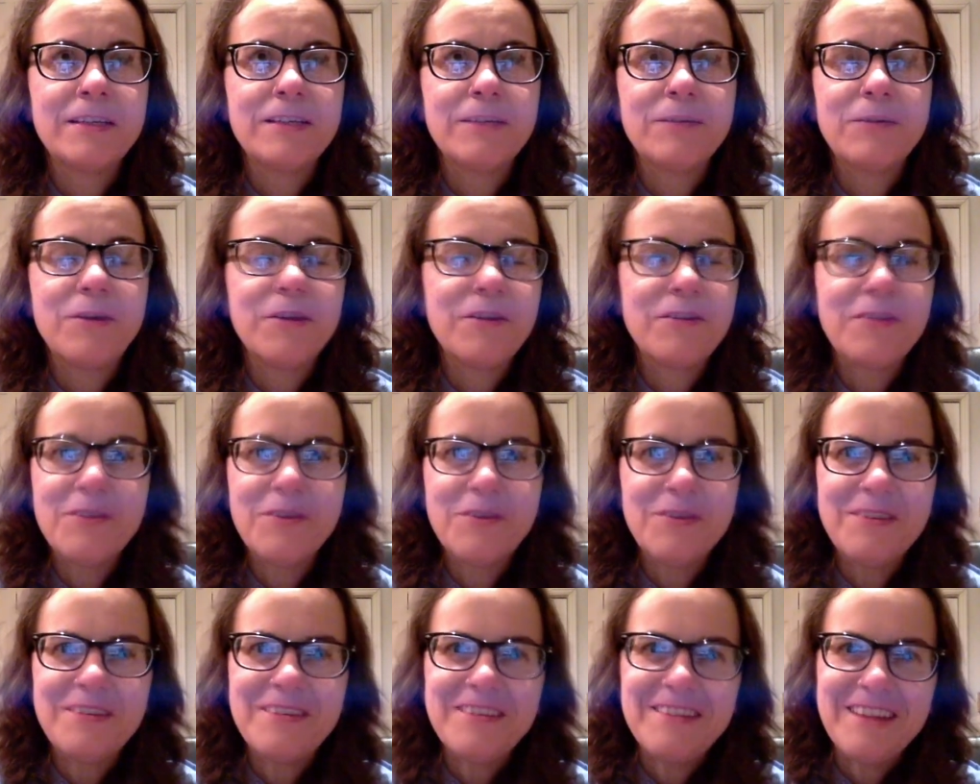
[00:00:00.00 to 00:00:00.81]
One of
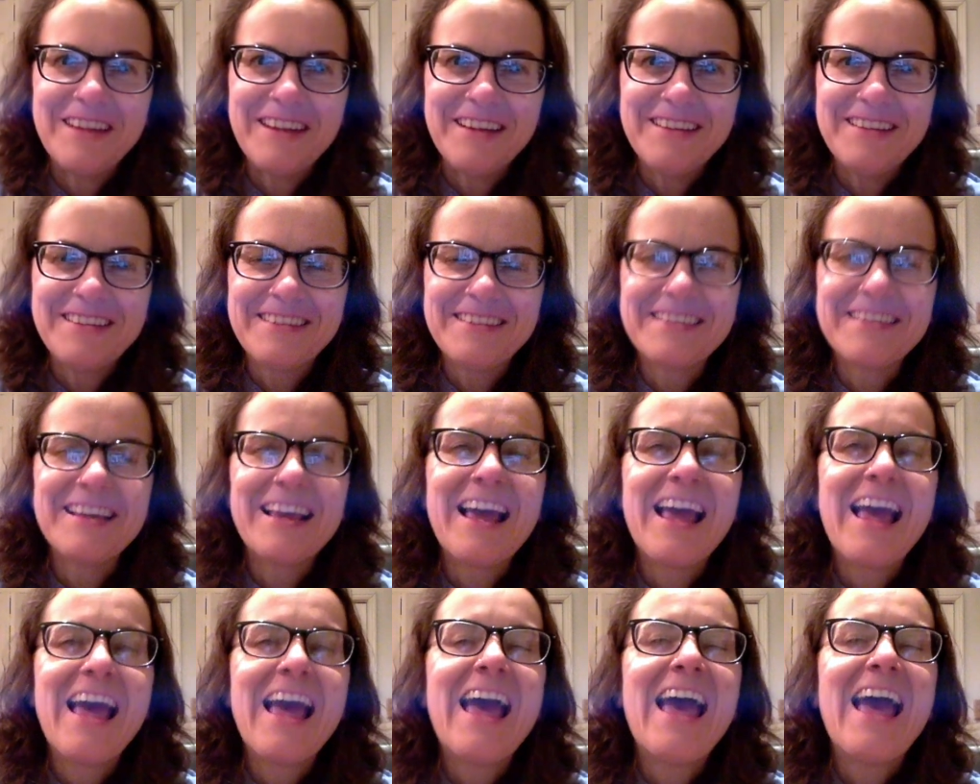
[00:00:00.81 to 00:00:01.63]
those states.
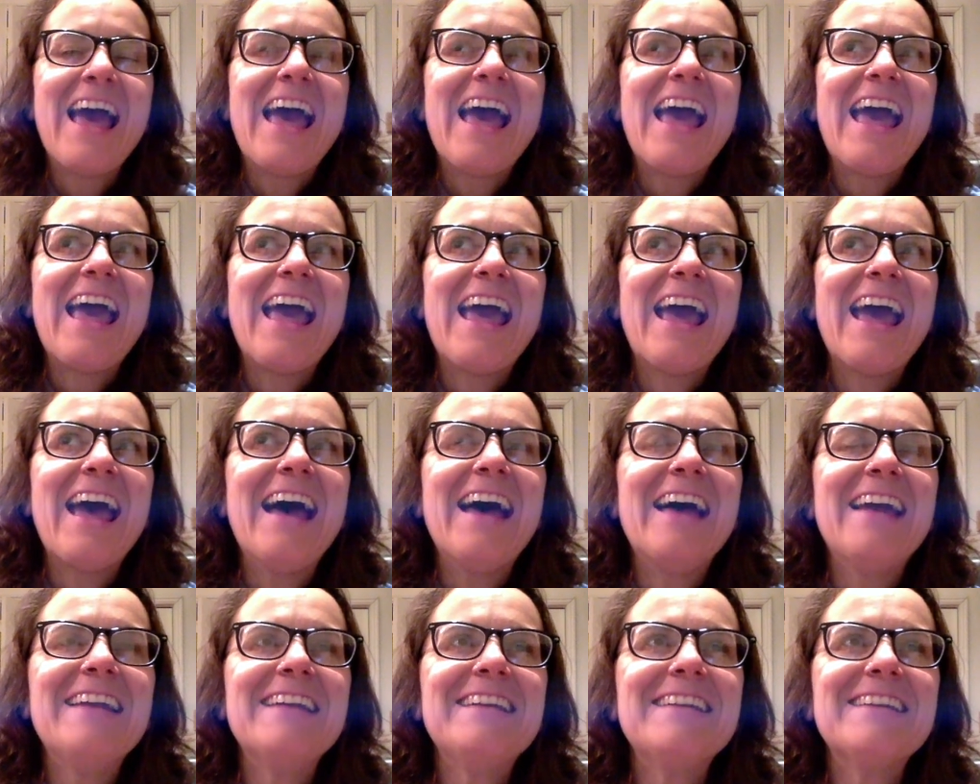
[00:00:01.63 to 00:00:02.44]

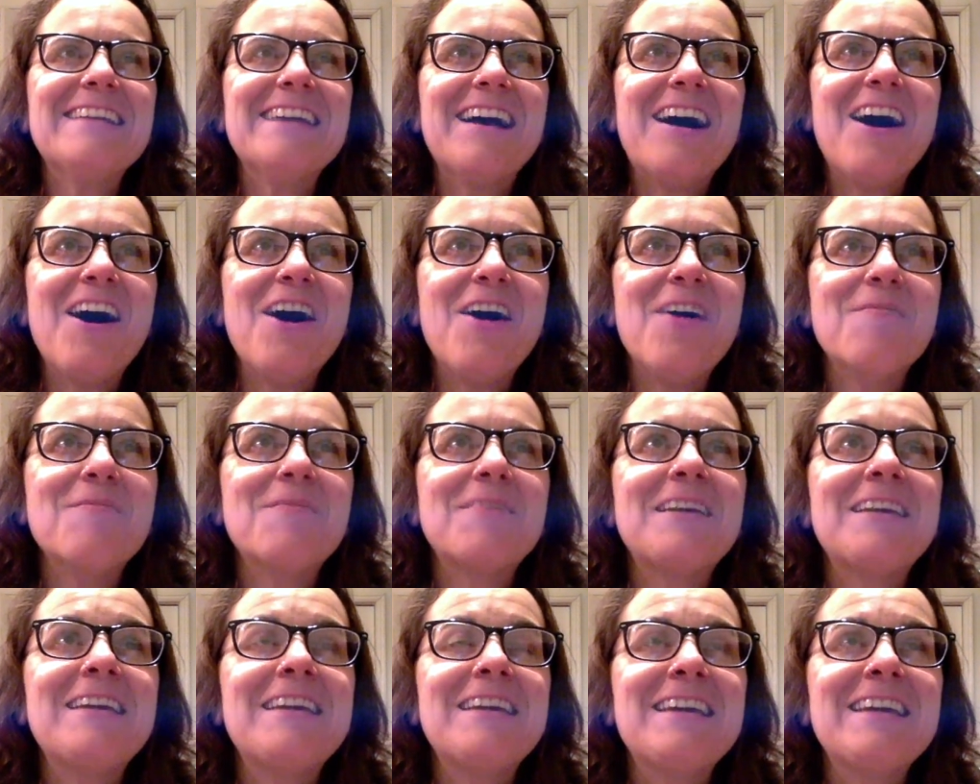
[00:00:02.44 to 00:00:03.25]
And
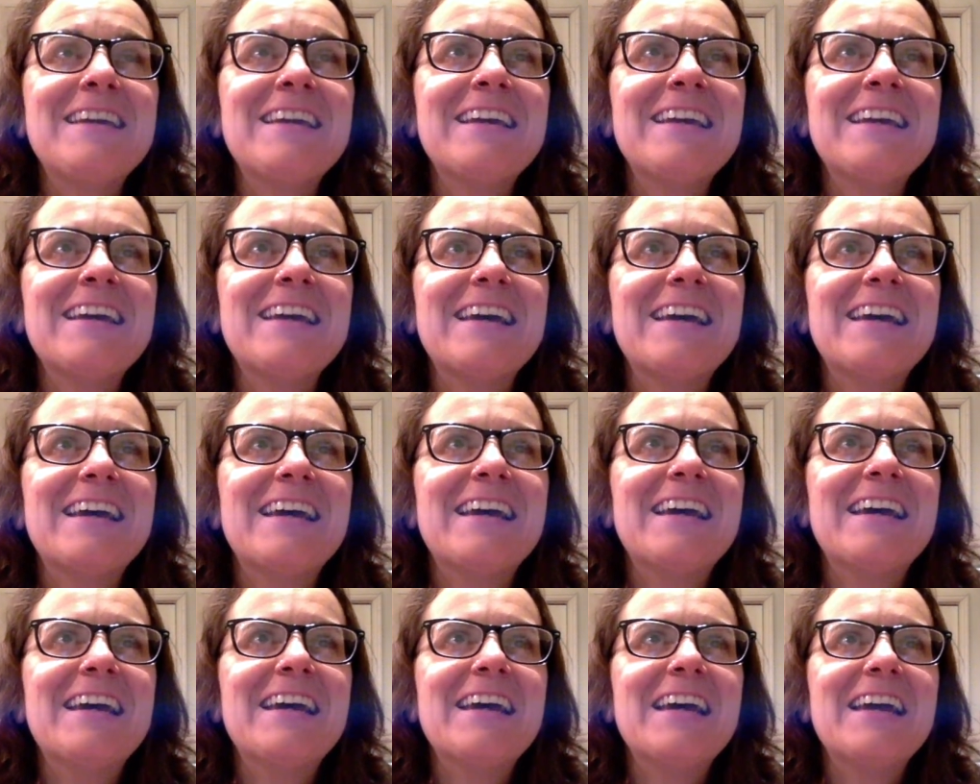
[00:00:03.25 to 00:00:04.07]
he
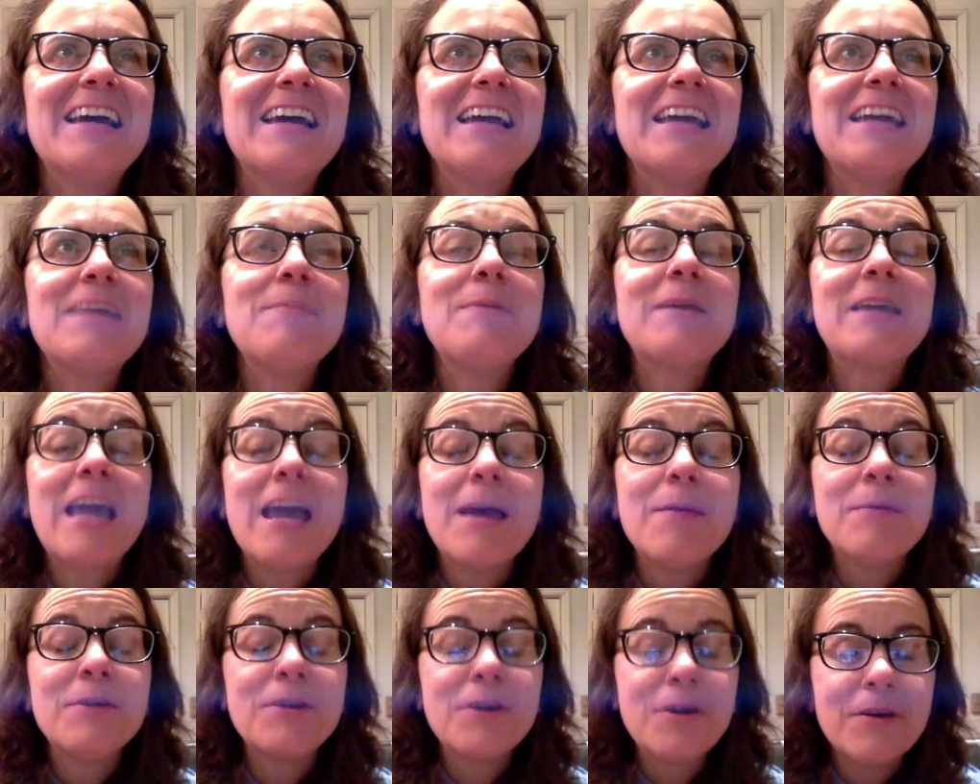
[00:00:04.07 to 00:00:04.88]

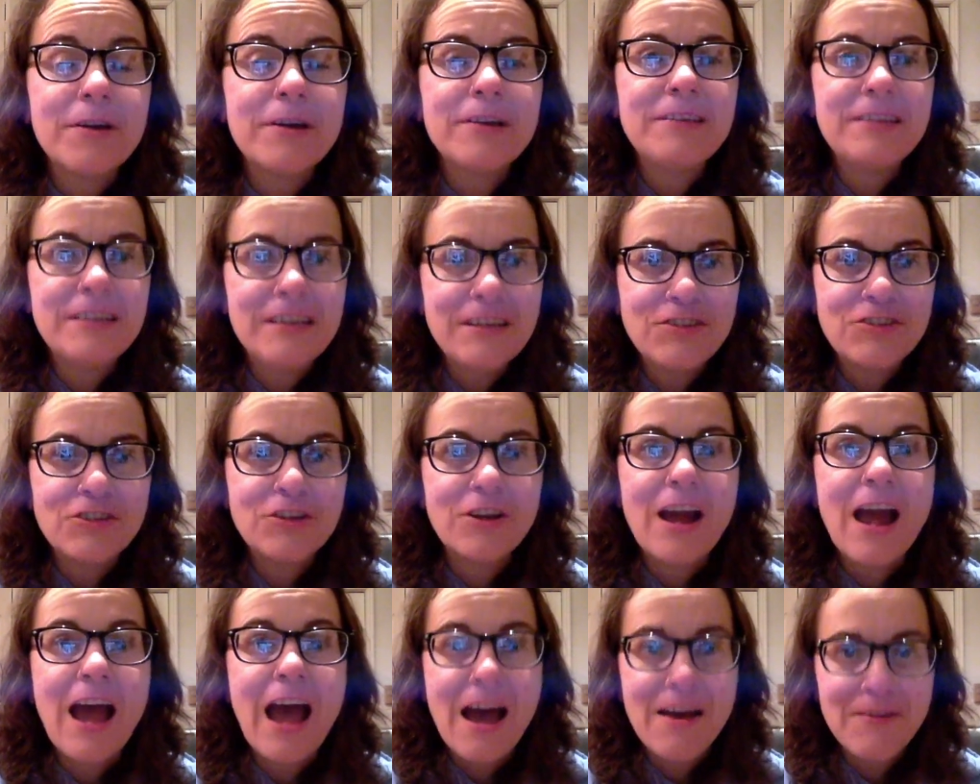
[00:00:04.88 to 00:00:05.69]
became a yoga
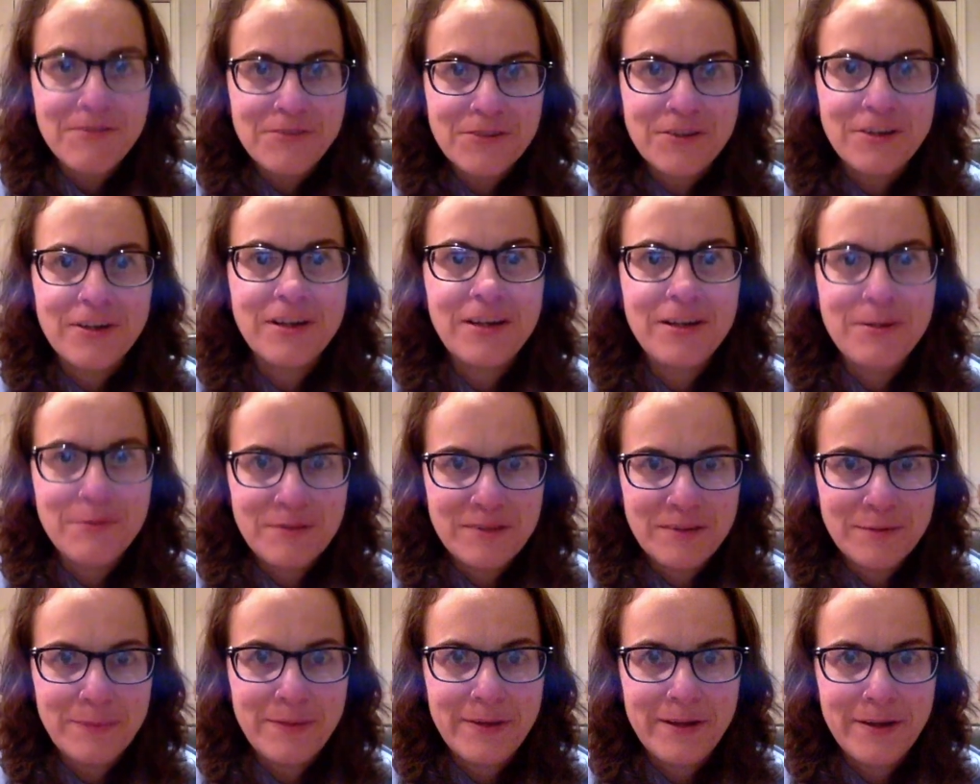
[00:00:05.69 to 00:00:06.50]
teacher after he
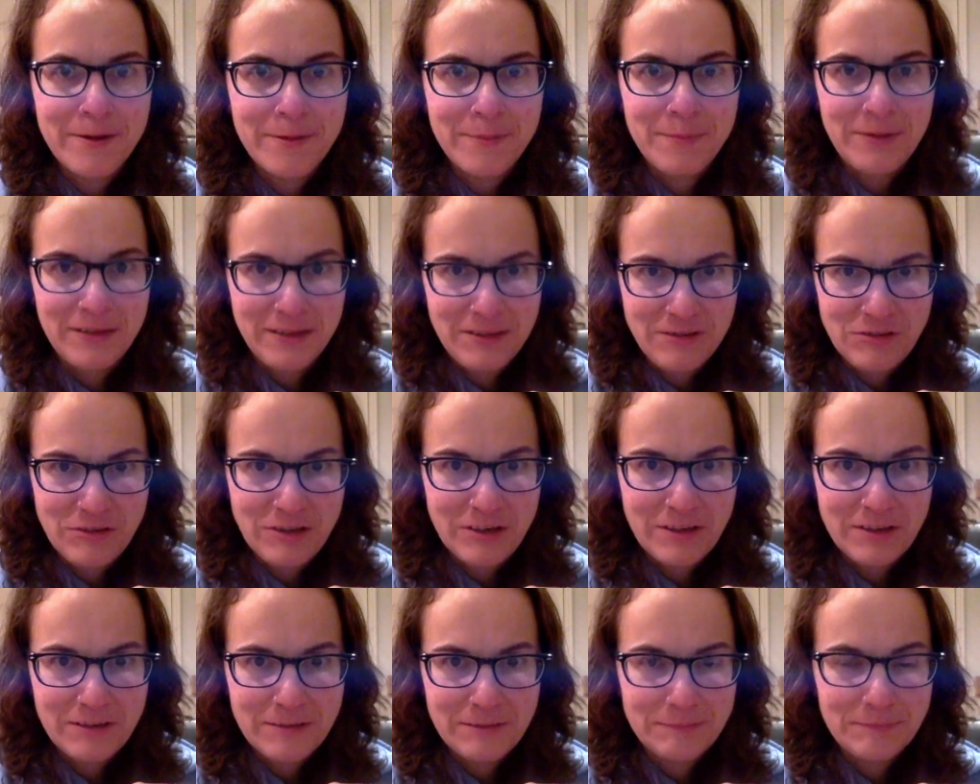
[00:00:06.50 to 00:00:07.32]
was a
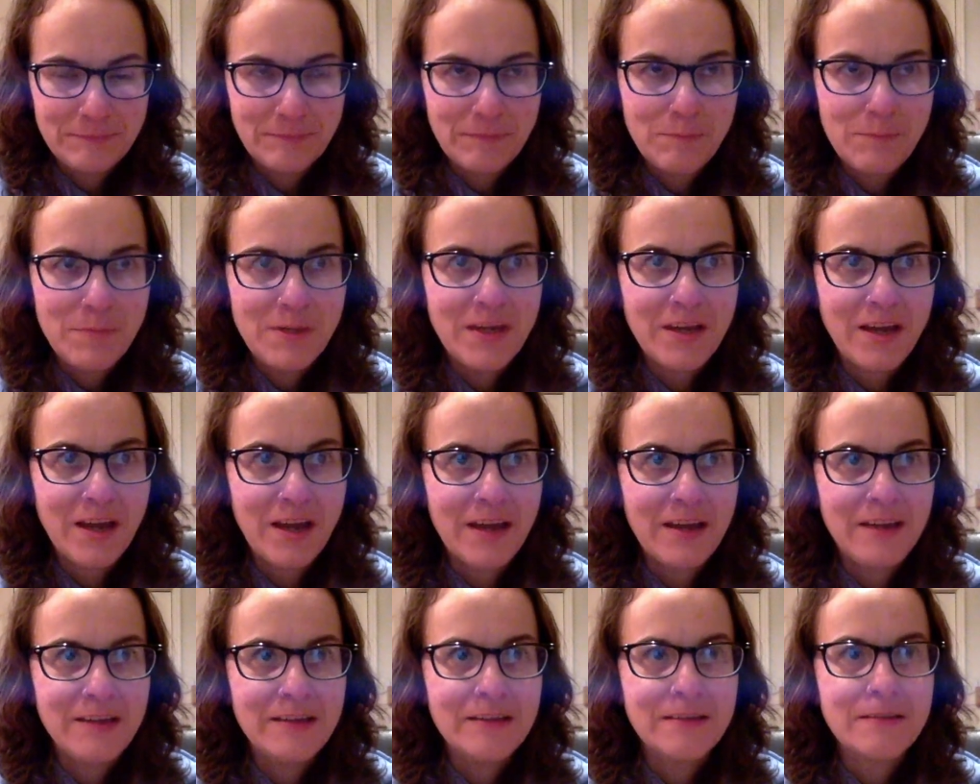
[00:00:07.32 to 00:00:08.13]
paraplegic,
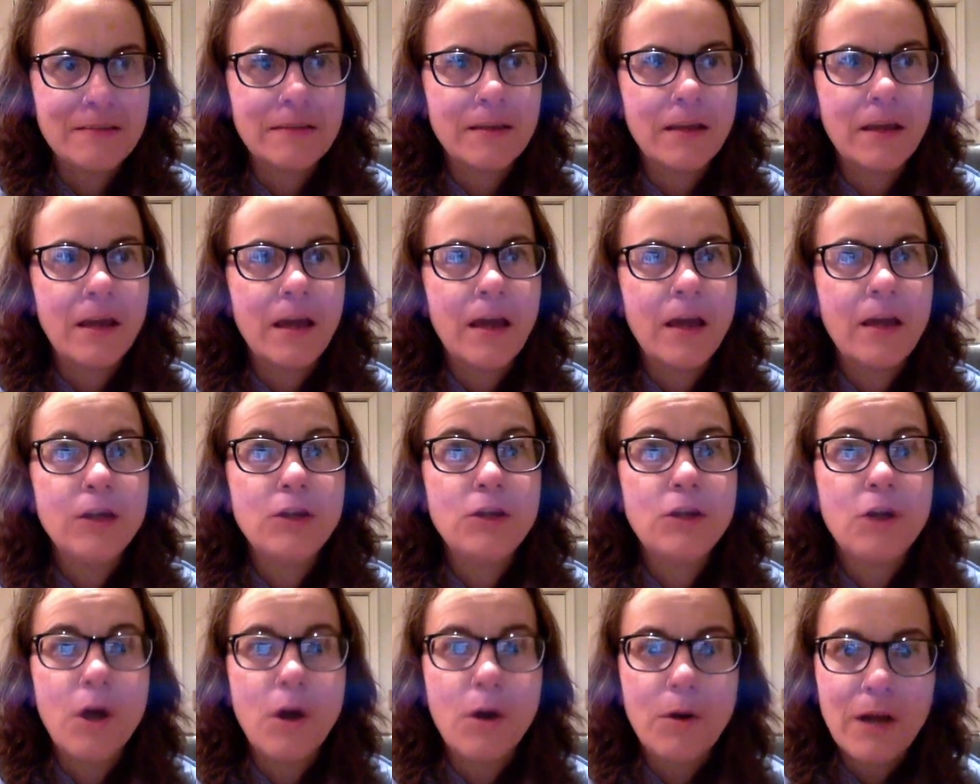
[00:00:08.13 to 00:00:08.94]
because
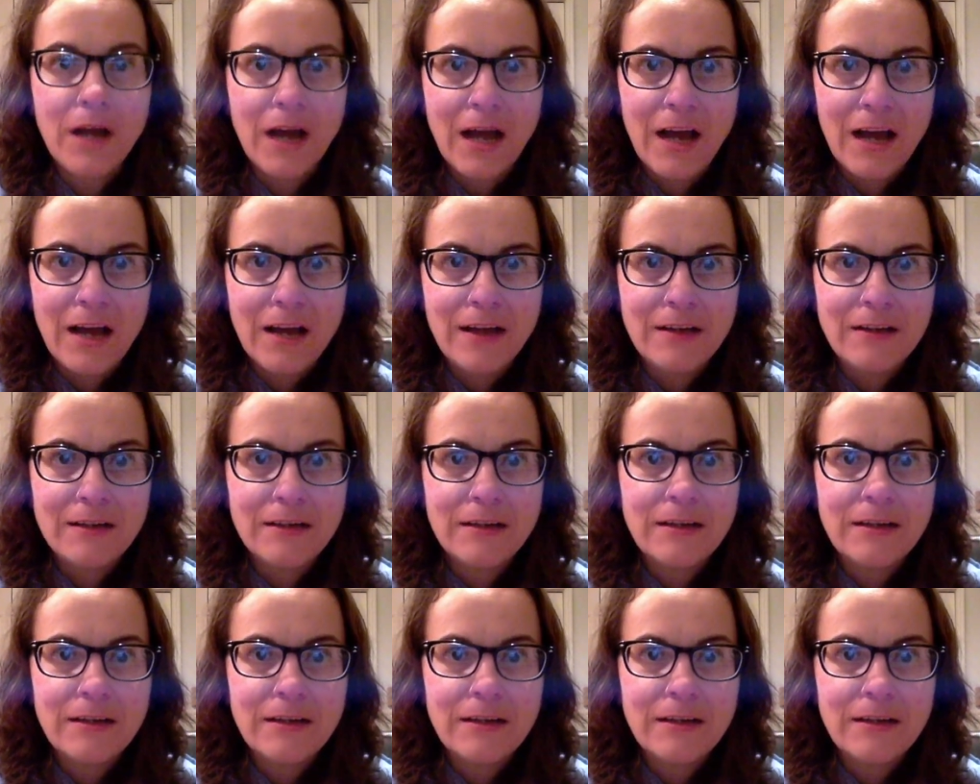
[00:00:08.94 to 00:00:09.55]
yoga,